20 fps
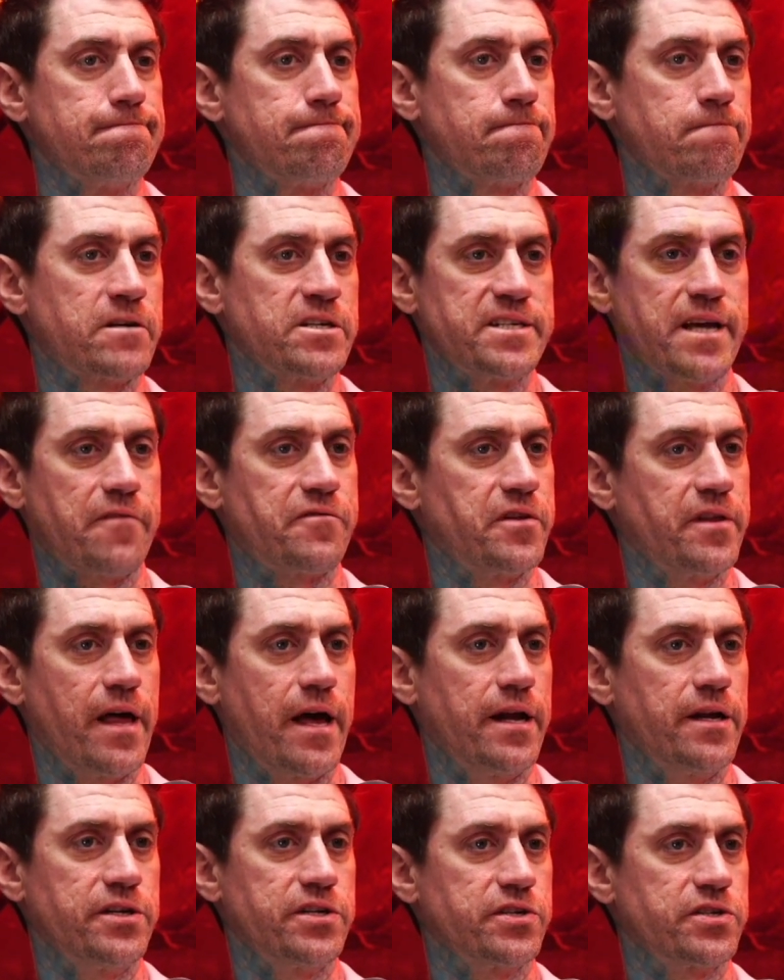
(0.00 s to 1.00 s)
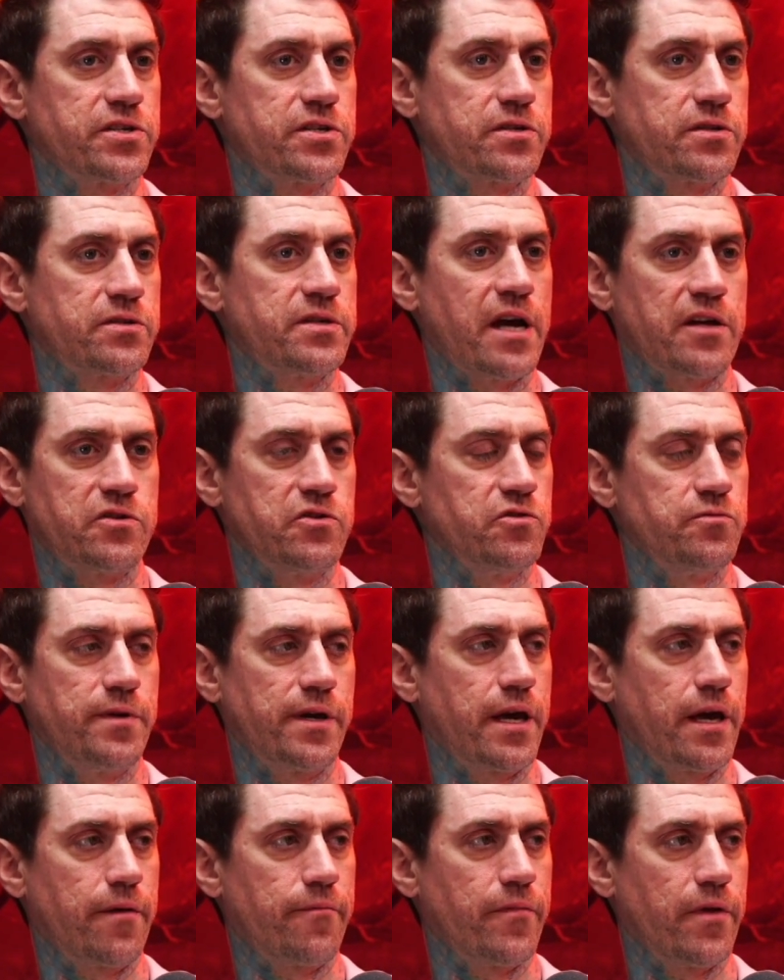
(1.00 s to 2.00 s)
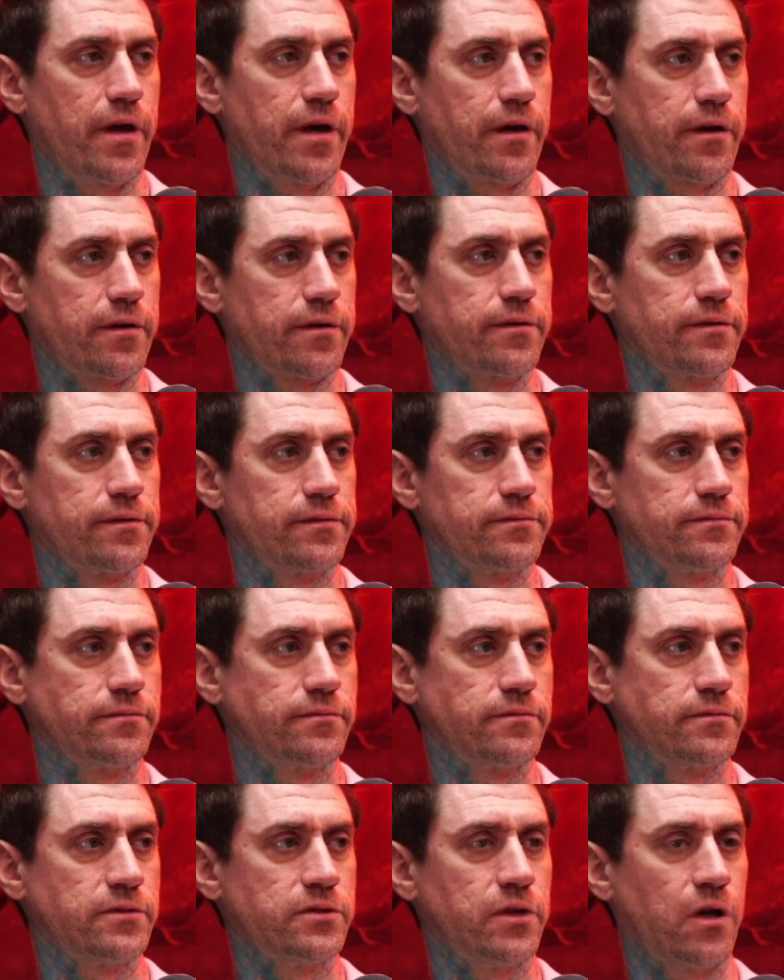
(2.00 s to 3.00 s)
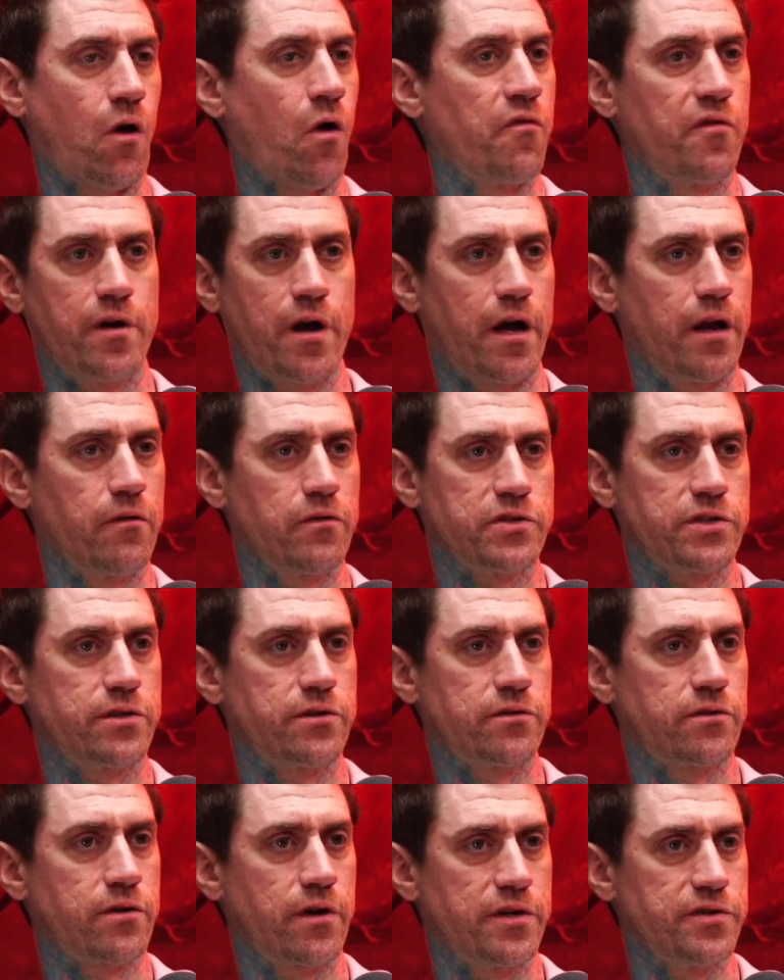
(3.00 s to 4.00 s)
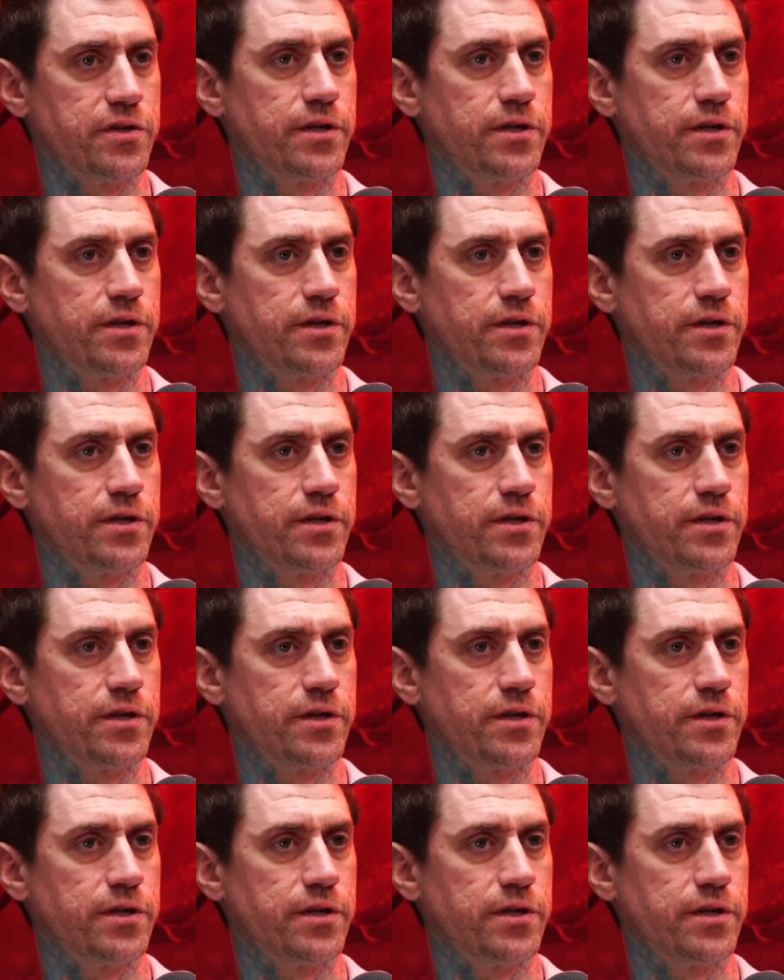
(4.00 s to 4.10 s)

Because after that, it just tattoos became like overnight. It was crazy.